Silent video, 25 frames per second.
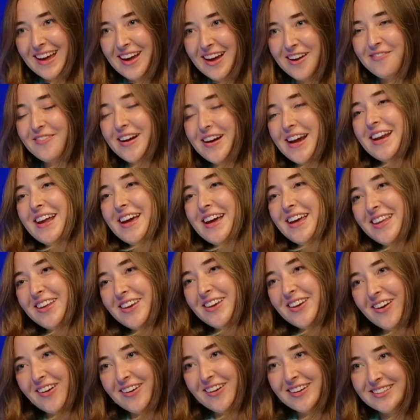arena
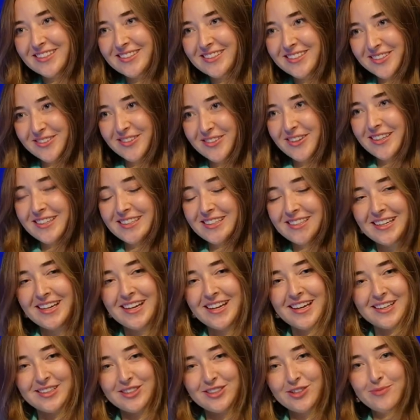you go to watch
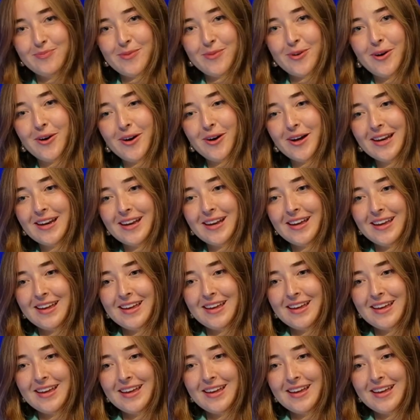sport,